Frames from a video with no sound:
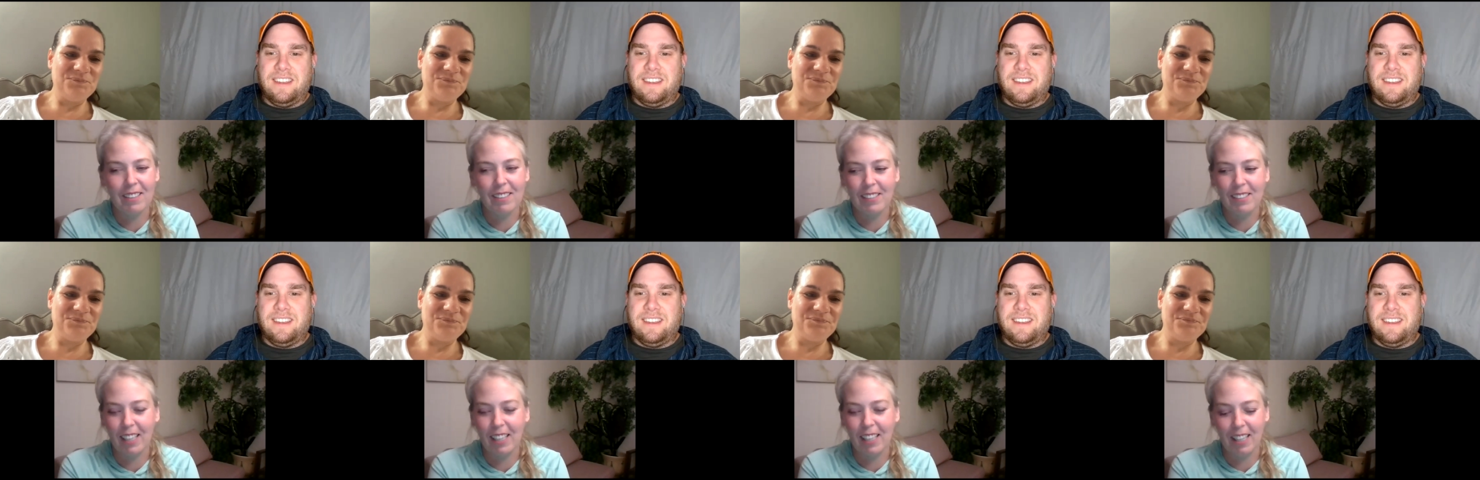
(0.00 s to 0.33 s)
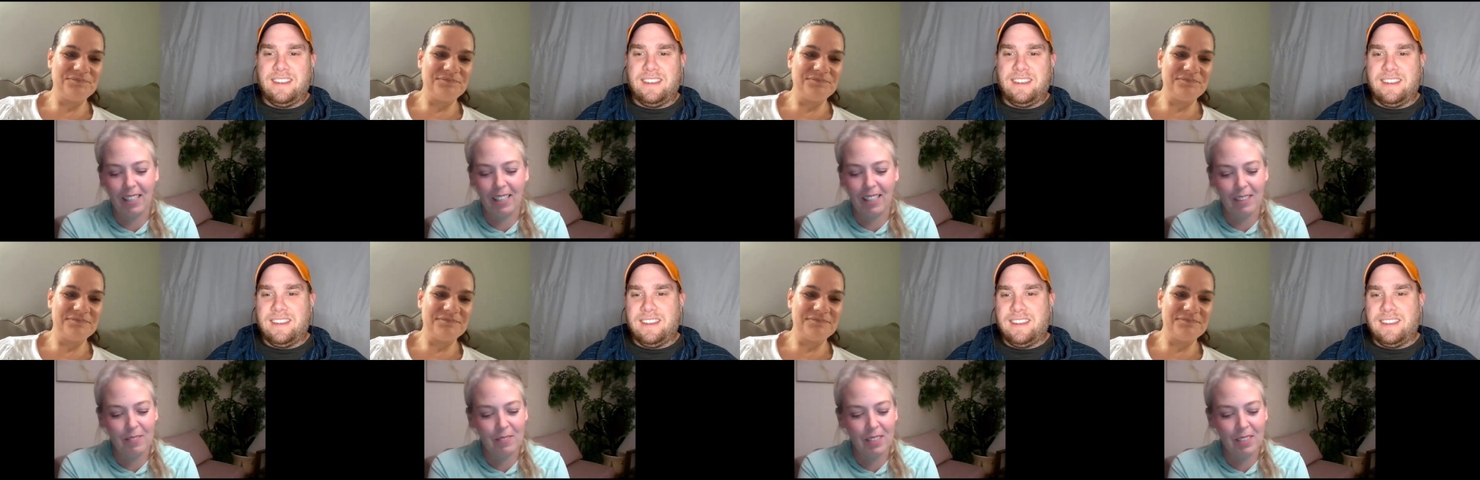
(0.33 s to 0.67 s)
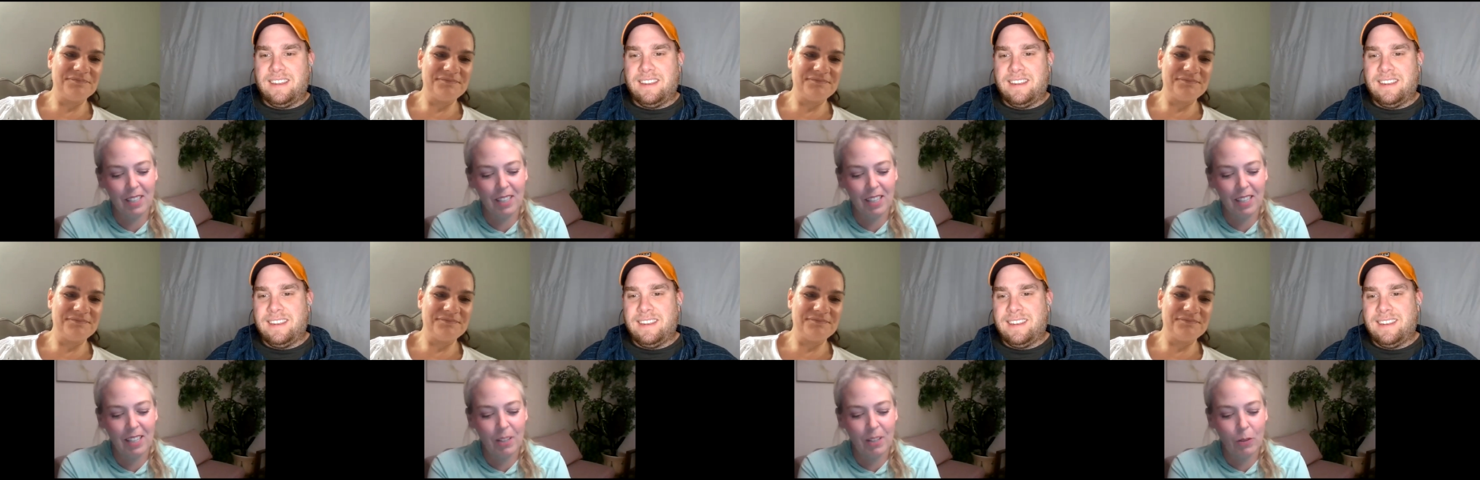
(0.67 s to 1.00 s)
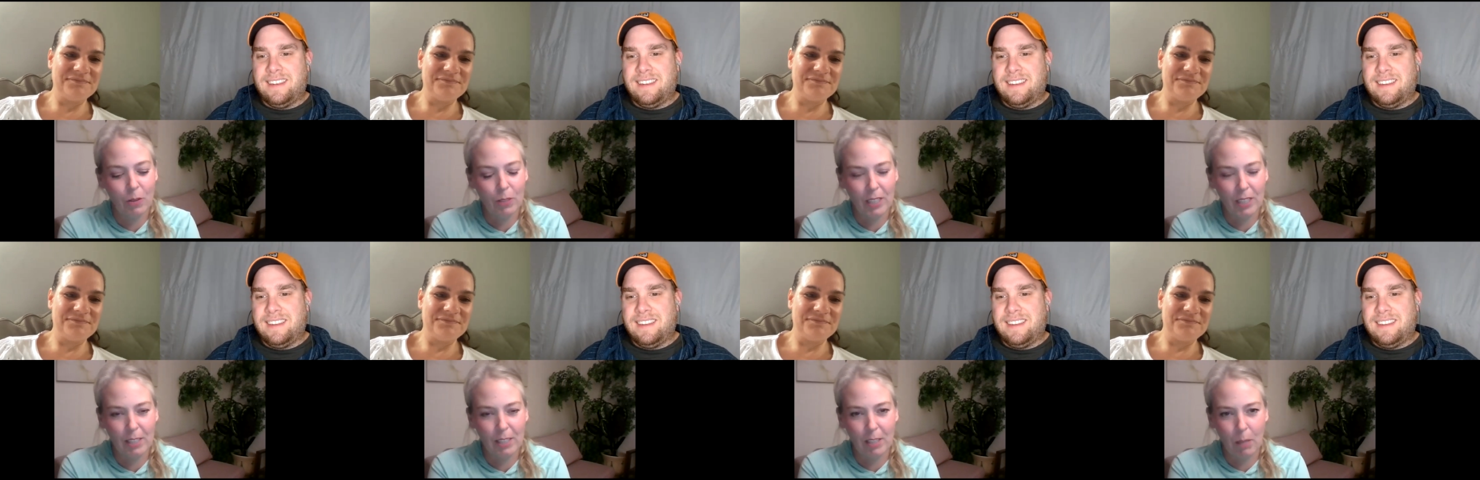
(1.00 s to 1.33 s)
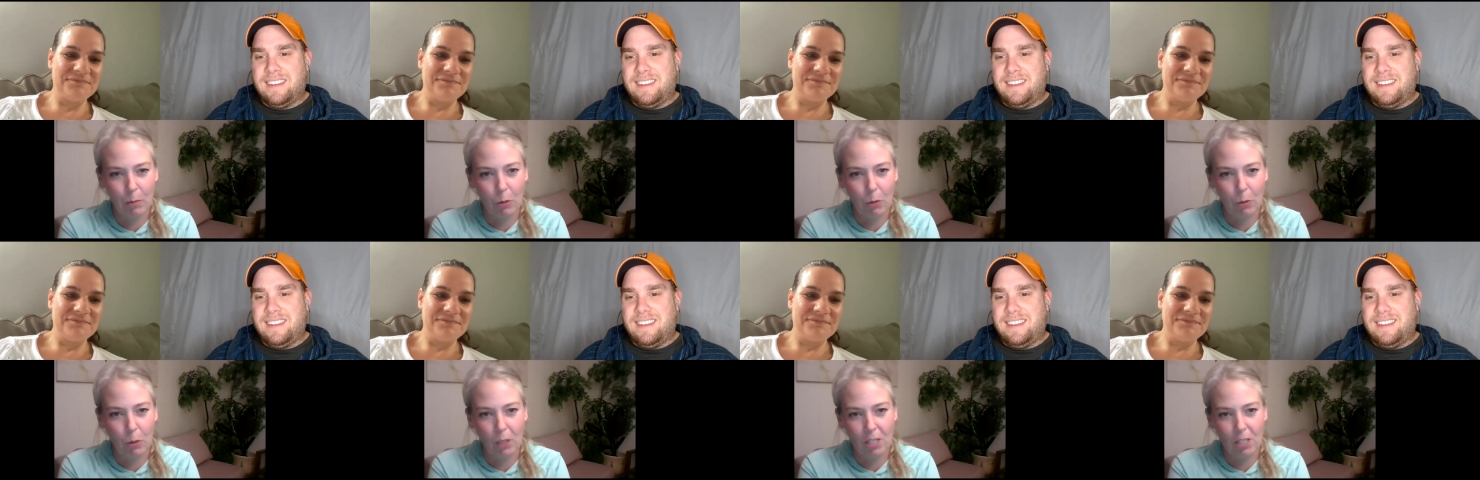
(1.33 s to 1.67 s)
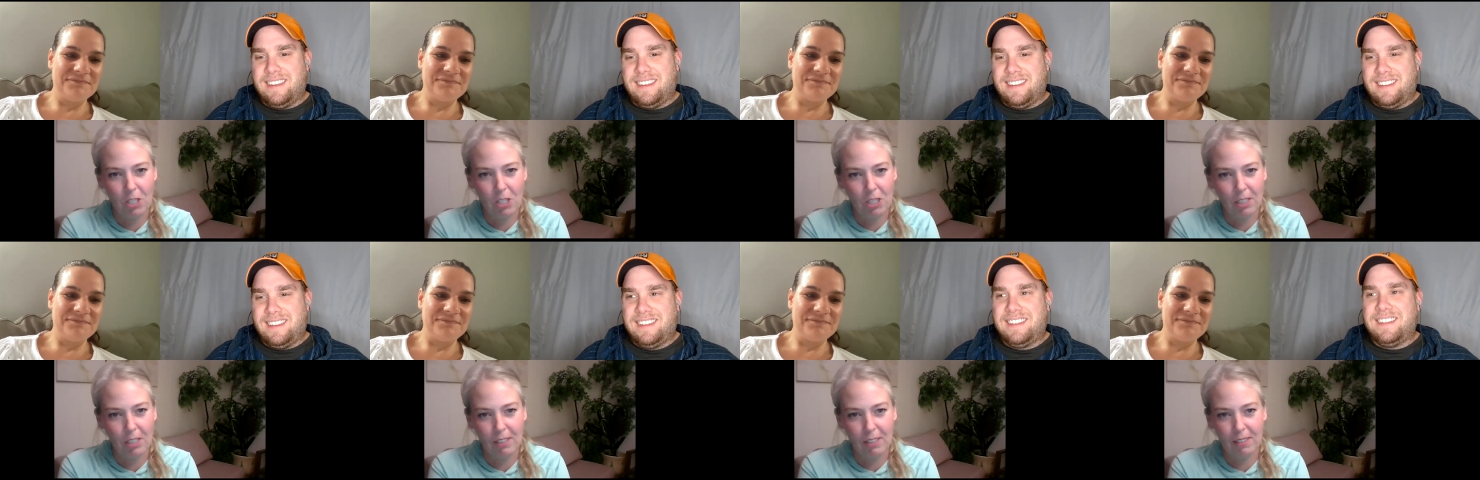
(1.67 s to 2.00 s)
Speaker 1: yeah. What a dumb
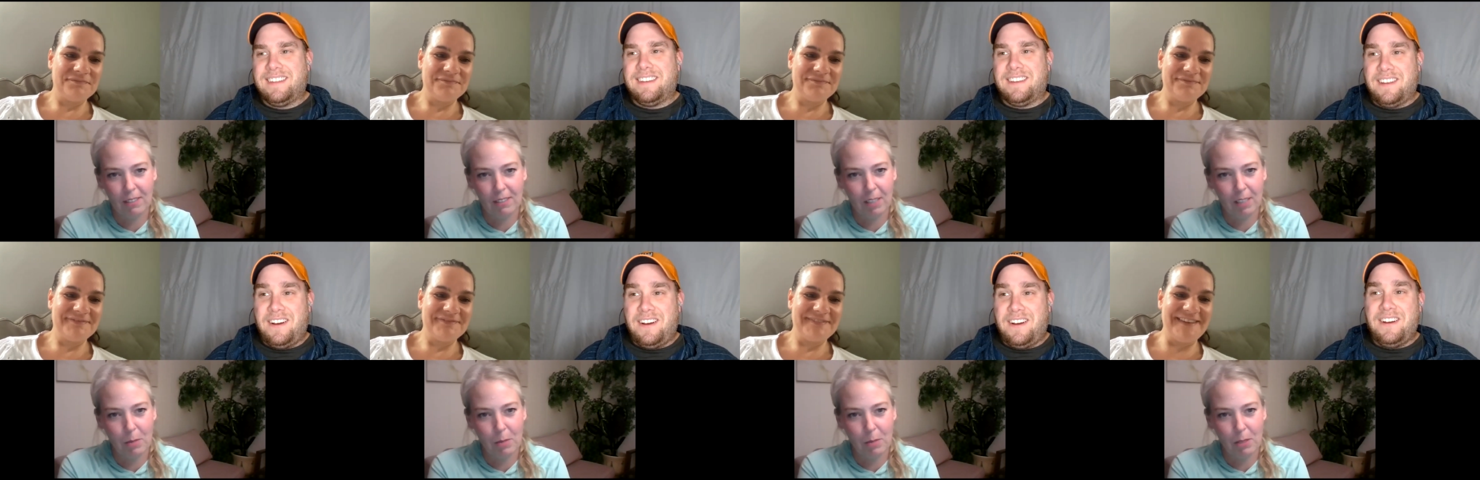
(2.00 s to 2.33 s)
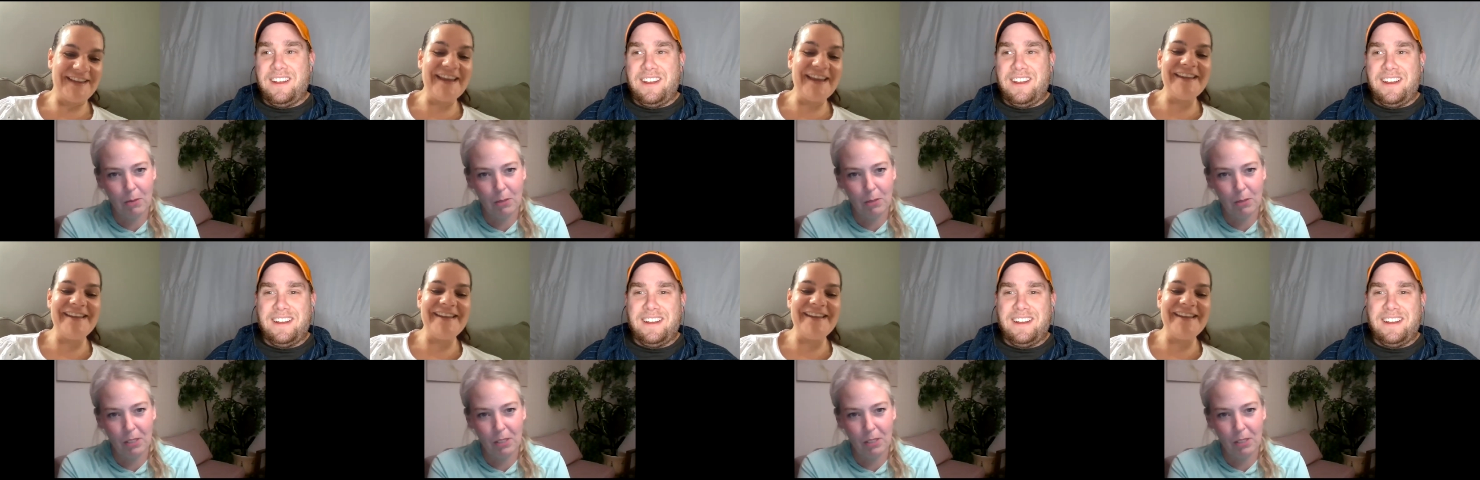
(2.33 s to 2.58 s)
question. I mean, oh, yeah.